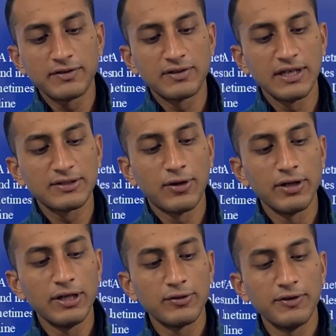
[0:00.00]
she has gone
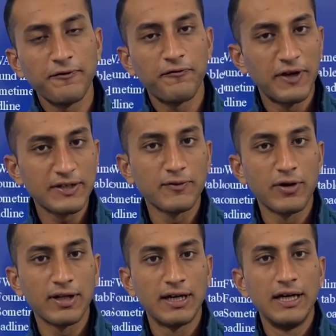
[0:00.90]
into the fresh
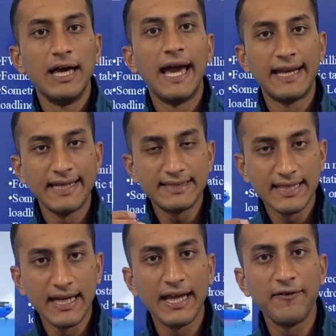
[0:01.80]
water, and I
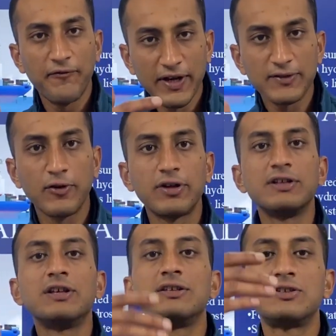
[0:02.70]
said in fresh water
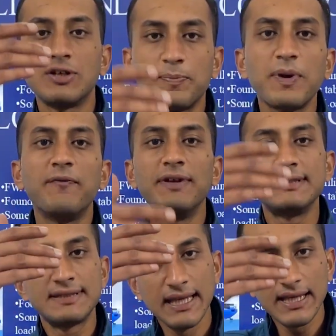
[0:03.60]
the ship will
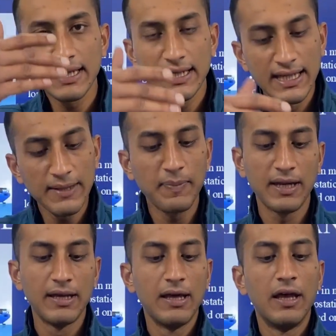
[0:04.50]
sink deeper.
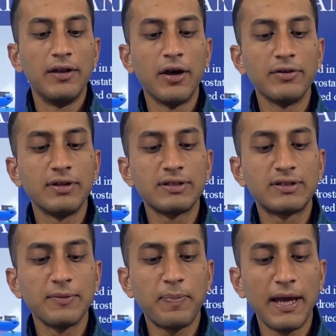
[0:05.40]
Now the
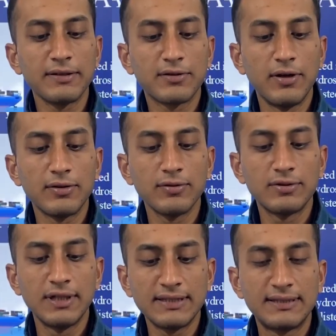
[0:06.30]
ship has gone to
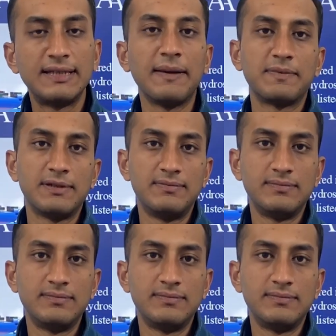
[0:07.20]
this depth.